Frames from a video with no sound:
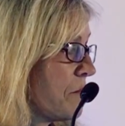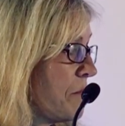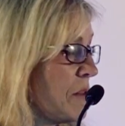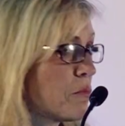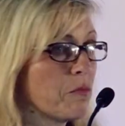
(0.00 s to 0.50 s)

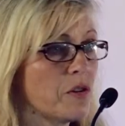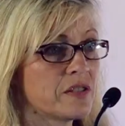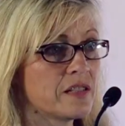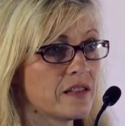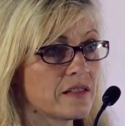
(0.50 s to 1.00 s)
being
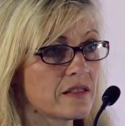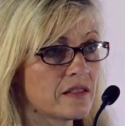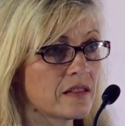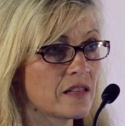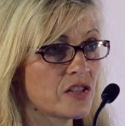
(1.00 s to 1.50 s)
promoted
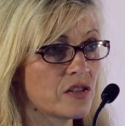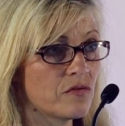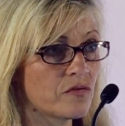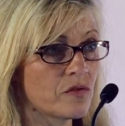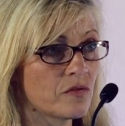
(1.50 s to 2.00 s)
as an issue
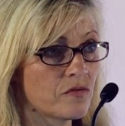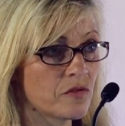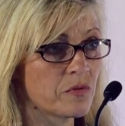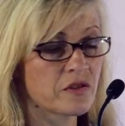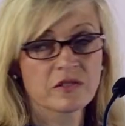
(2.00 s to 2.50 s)
for
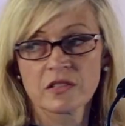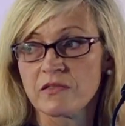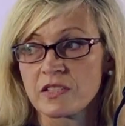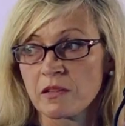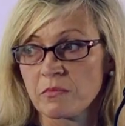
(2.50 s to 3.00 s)
personal
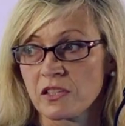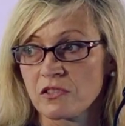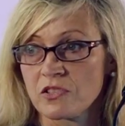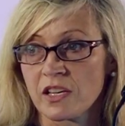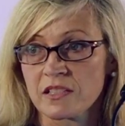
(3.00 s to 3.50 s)
service company
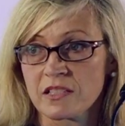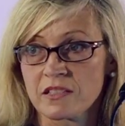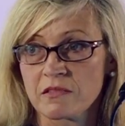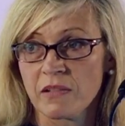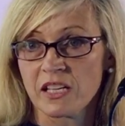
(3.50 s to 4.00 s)

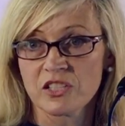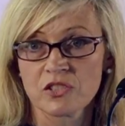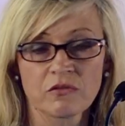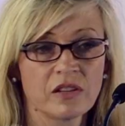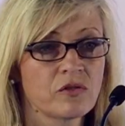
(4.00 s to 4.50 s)
contractors, making
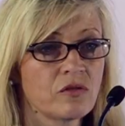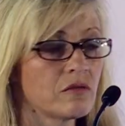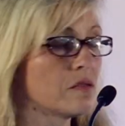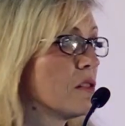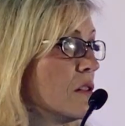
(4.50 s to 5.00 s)
sure they've
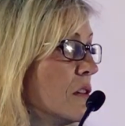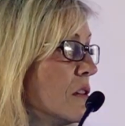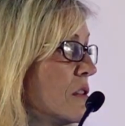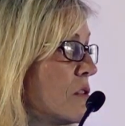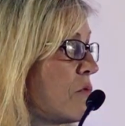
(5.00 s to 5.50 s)
got
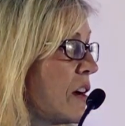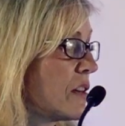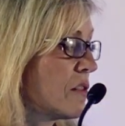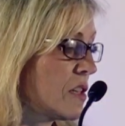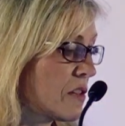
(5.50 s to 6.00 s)
the right
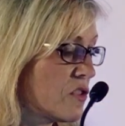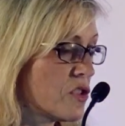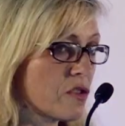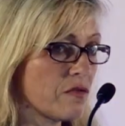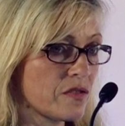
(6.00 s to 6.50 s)
kind of
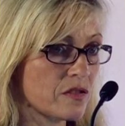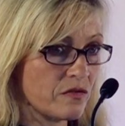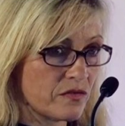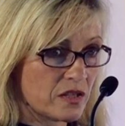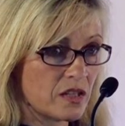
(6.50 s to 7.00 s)
insurance. And
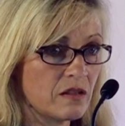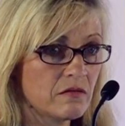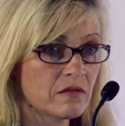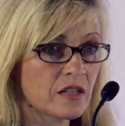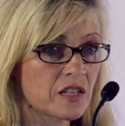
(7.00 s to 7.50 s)
obviously,
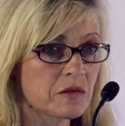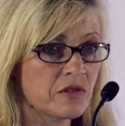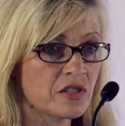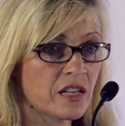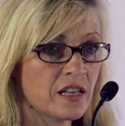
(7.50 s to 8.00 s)

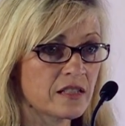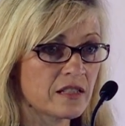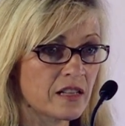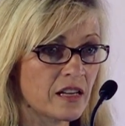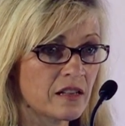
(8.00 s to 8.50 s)
Kingsbridge are here
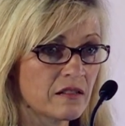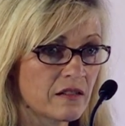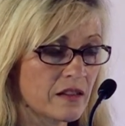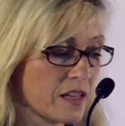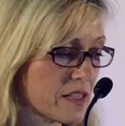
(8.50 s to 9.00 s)
today,
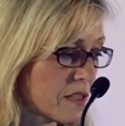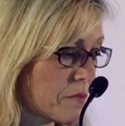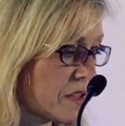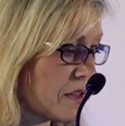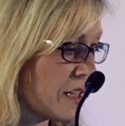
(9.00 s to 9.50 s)
and that's
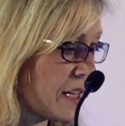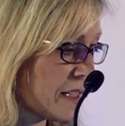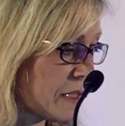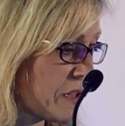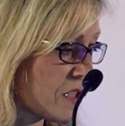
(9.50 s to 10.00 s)
something that they
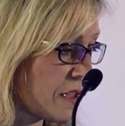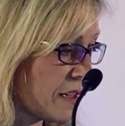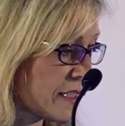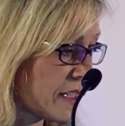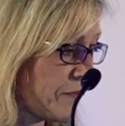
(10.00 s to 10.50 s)
can
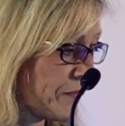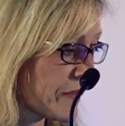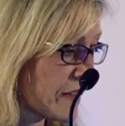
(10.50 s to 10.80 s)
specialise in.